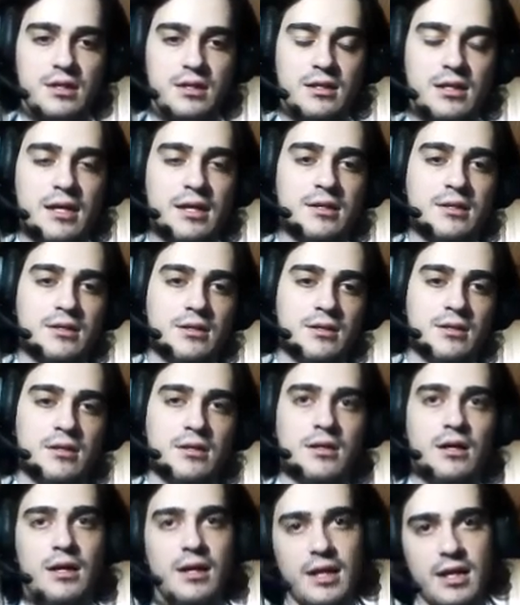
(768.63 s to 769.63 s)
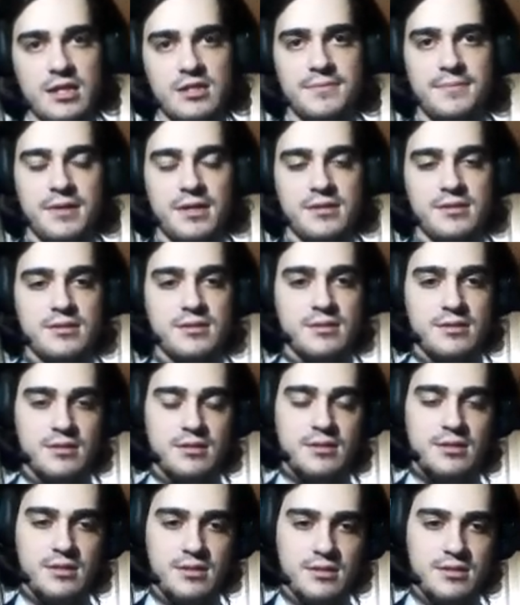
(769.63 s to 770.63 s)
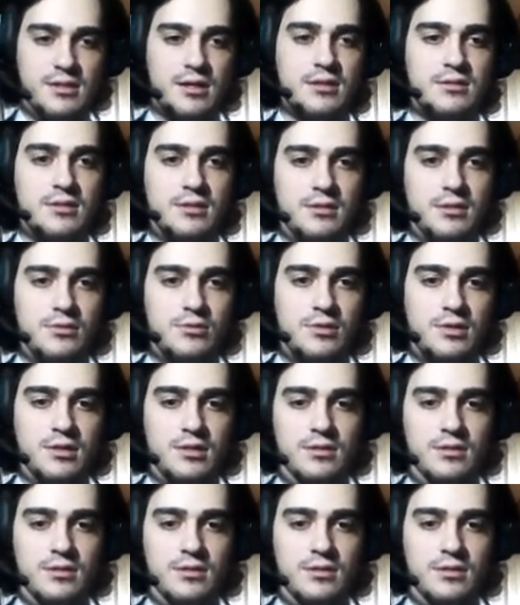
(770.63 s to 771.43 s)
Like AliExpress is started doing